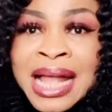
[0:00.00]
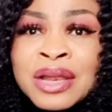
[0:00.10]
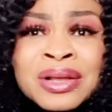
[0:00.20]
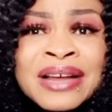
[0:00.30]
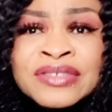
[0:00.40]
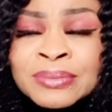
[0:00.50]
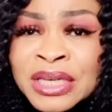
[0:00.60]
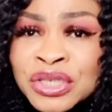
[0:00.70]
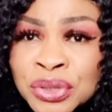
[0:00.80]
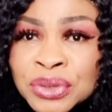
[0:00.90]
I look after
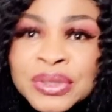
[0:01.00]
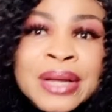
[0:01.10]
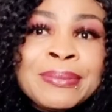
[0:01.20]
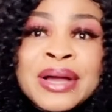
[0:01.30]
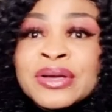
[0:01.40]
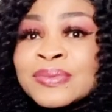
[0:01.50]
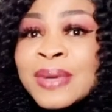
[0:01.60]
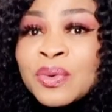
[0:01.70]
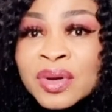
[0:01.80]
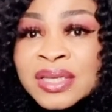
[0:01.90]
my children. My
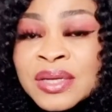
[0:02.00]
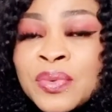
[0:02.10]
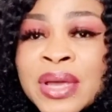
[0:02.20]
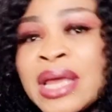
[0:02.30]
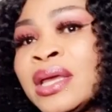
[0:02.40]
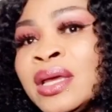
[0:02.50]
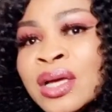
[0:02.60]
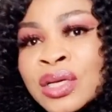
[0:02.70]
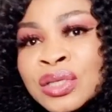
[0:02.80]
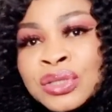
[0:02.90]
husband walks away,
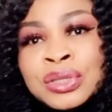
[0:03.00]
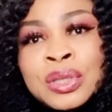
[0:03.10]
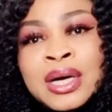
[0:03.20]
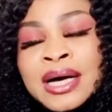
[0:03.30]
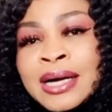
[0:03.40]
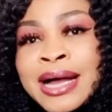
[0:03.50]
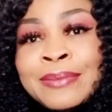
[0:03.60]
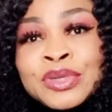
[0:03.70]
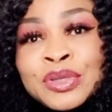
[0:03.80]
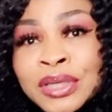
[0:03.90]
so
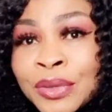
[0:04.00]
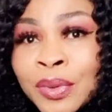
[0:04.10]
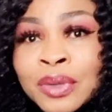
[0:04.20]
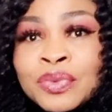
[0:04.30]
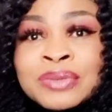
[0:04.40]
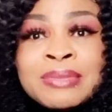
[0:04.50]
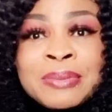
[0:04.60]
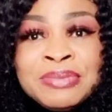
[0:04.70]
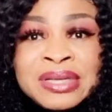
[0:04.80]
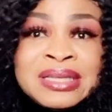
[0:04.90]
I'm the only one with my
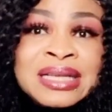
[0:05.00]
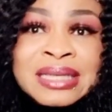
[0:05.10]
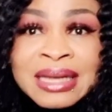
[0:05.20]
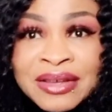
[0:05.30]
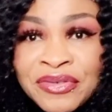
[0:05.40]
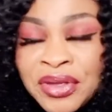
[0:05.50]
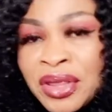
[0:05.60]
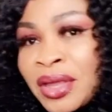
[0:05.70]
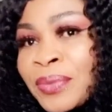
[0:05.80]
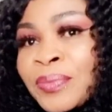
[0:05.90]
business and
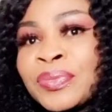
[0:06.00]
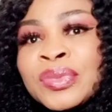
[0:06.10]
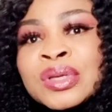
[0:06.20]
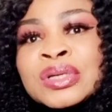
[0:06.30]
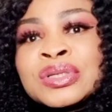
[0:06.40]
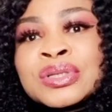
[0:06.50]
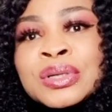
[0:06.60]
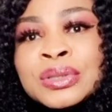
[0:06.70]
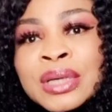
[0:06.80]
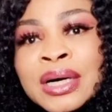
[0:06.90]
everything.
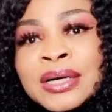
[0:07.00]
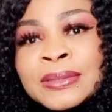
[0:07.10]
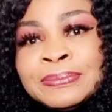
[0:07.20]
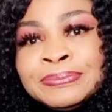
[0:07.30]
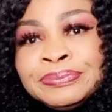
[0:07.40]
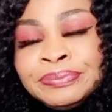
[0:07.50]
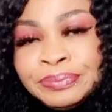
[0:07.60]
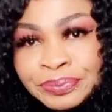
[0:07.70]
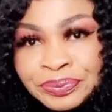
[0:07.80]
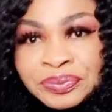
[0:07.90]
So
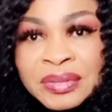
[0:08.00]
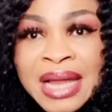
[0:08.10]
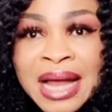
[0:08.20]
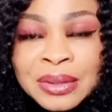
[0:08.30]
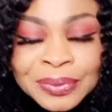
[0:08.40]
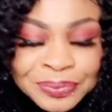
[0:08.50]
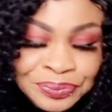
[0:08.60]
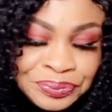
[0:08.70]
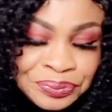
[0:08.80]
now